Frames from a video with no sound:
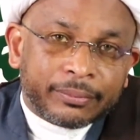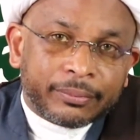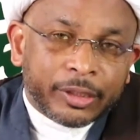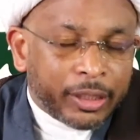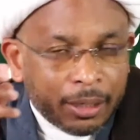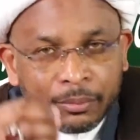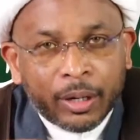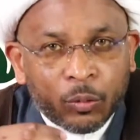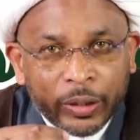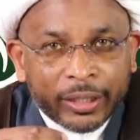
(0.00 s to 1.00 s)

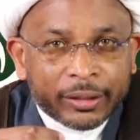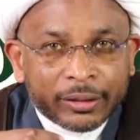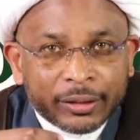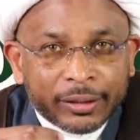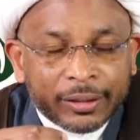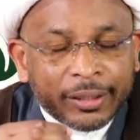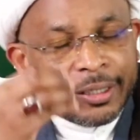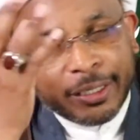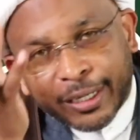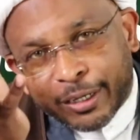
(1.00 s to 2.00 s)
Tirama went,
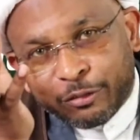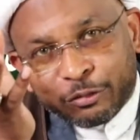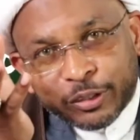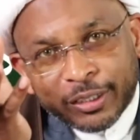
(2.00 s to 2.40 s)
he gave